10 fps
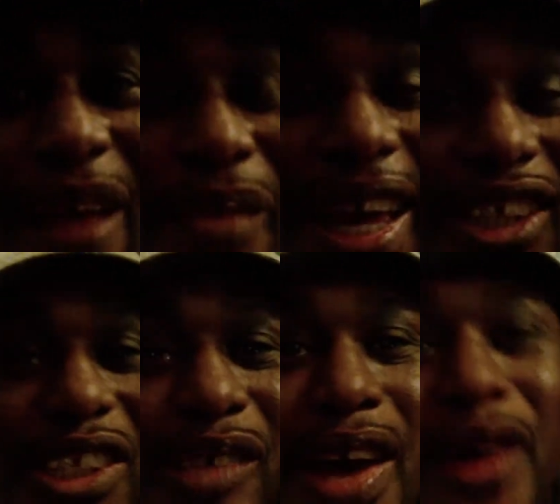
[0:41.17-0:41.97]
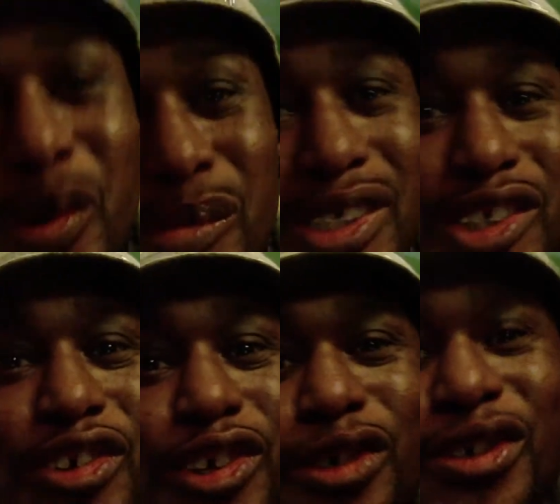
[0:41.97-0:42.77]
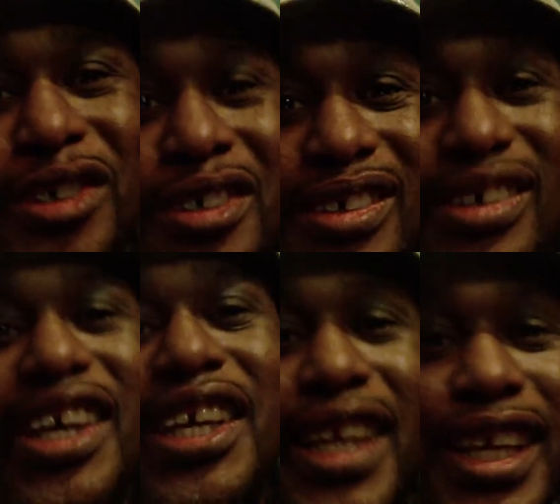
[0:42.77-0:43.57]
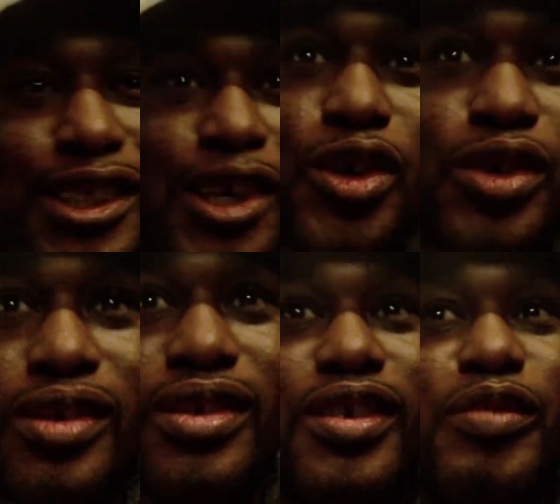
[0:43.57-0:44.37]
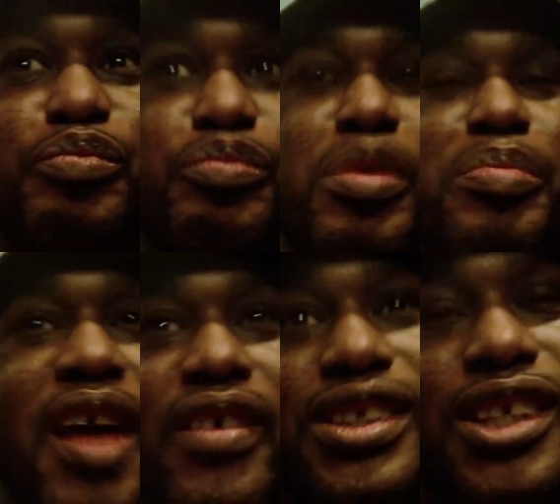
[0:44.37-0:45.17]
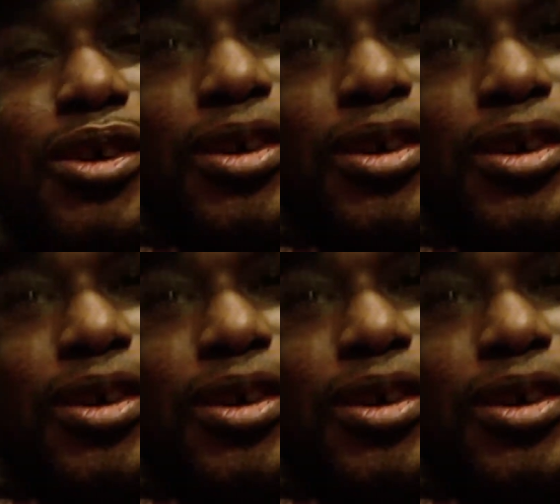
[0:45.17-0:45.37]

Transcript: I'm catching the Vital Munch crew in their zone, preparing to go